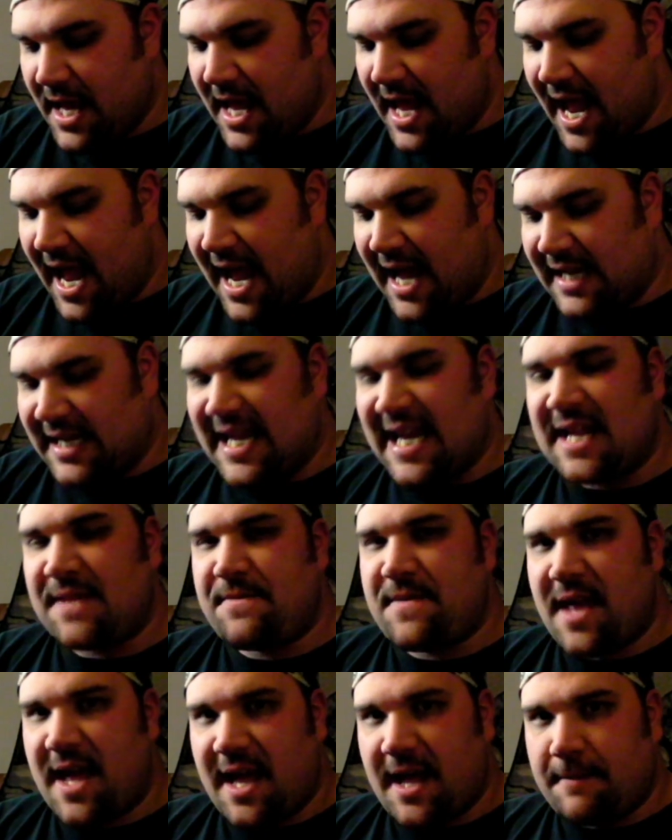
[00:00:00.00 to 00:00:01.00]
and
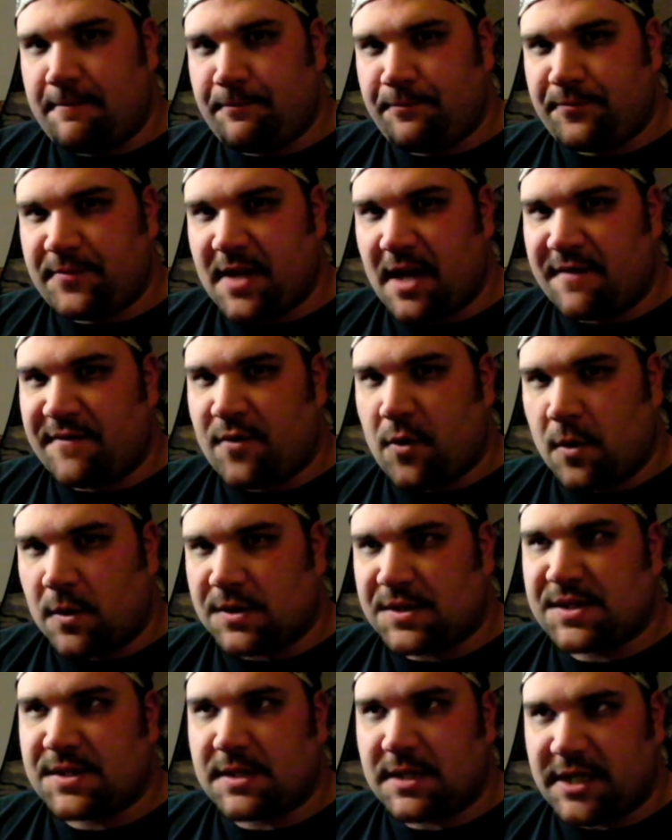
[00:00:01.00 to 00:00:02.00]
in that, of
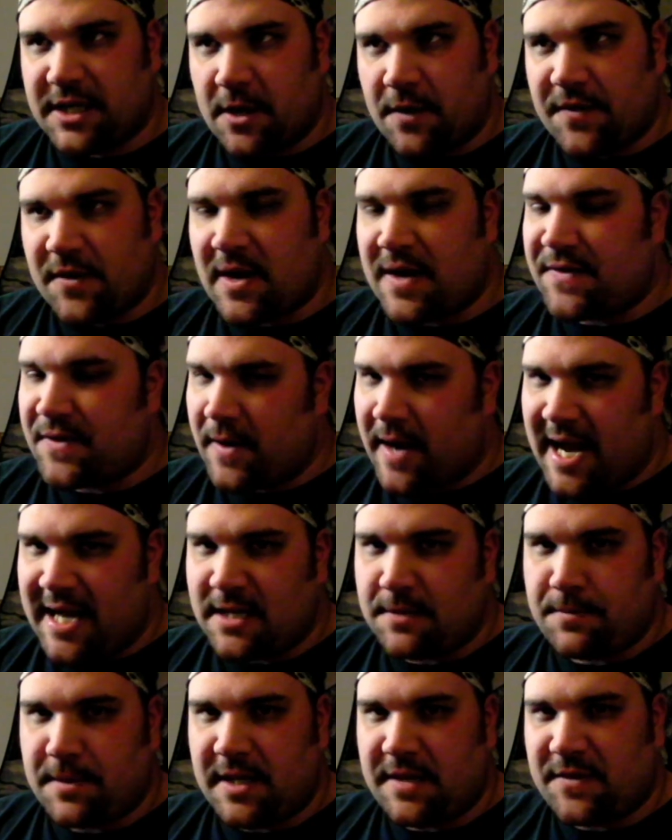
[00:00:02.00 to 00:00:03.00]
course, there had
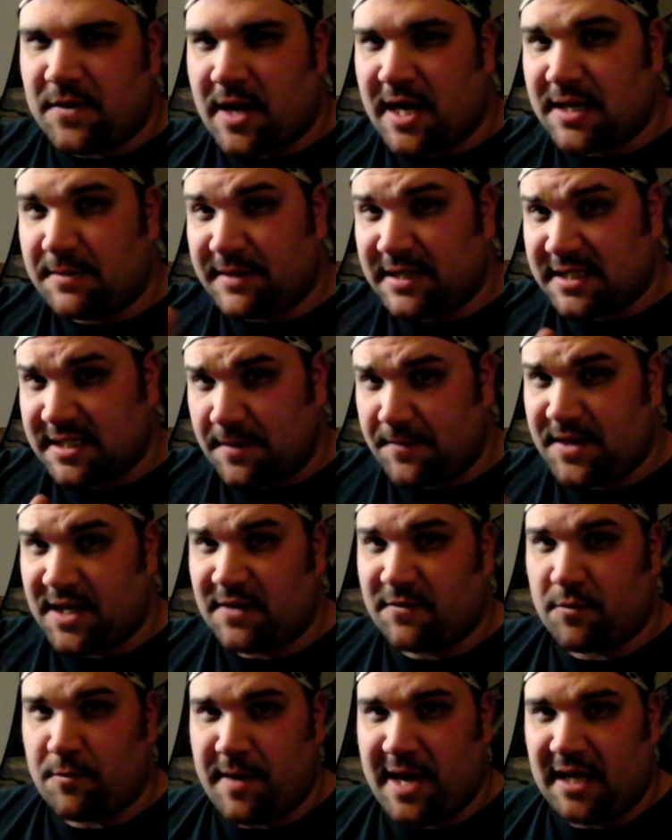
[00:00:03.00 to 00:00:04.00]
to be something
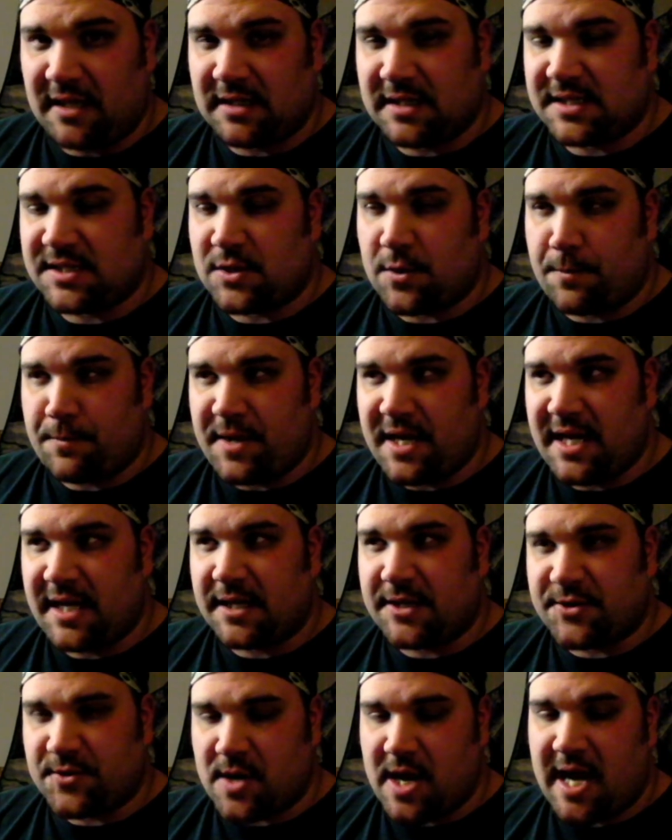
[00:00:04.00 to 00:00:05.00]
of a balance. So playing
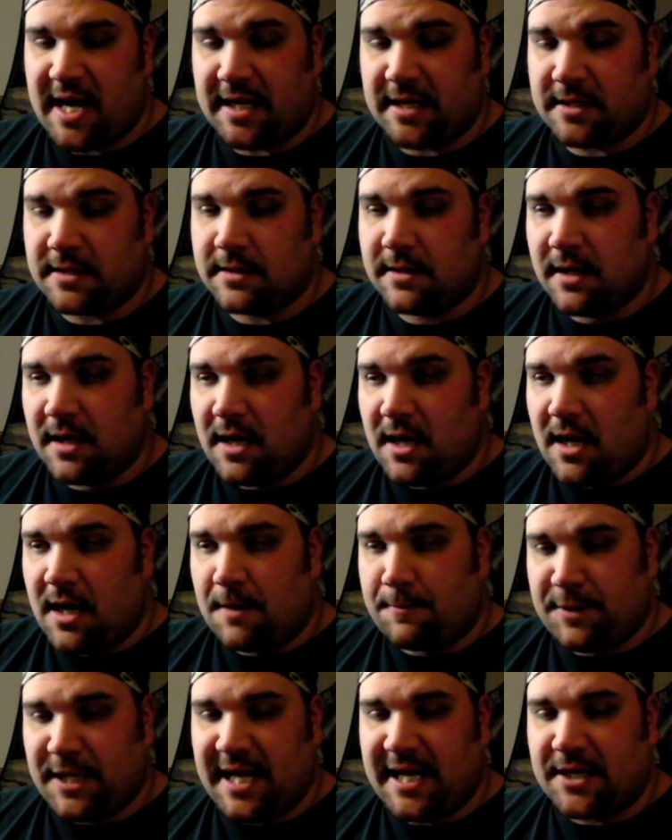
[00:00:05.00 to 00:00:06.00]
a
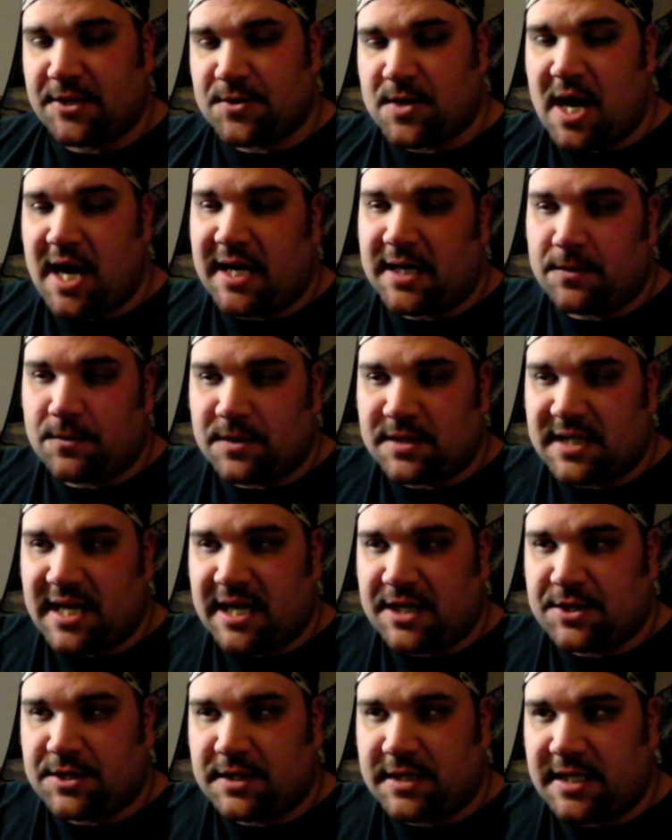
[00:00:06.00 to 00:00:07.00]
dragon was
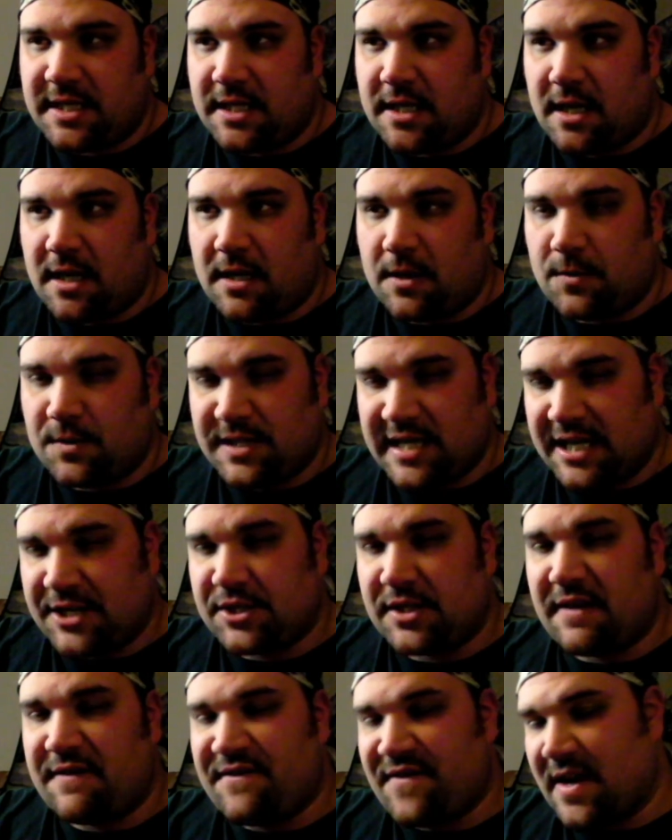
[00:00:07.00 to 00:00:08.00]

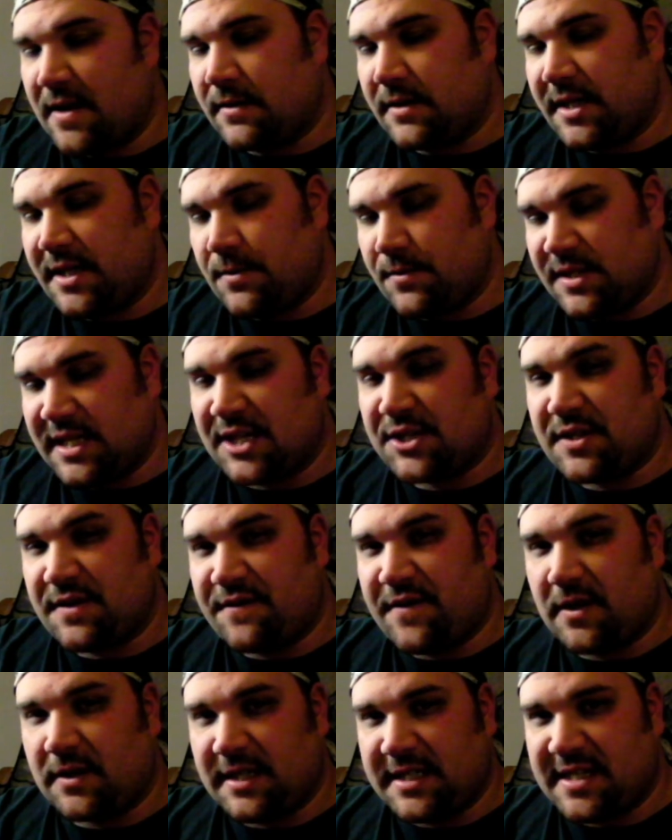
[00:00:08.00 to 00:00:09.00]
actually
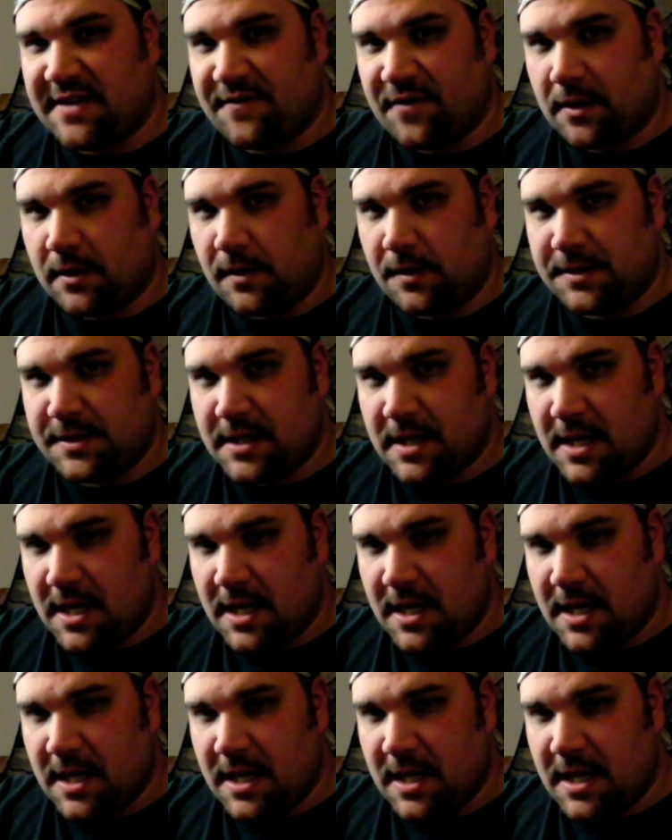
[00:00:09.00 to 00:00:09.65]
fairly difficult.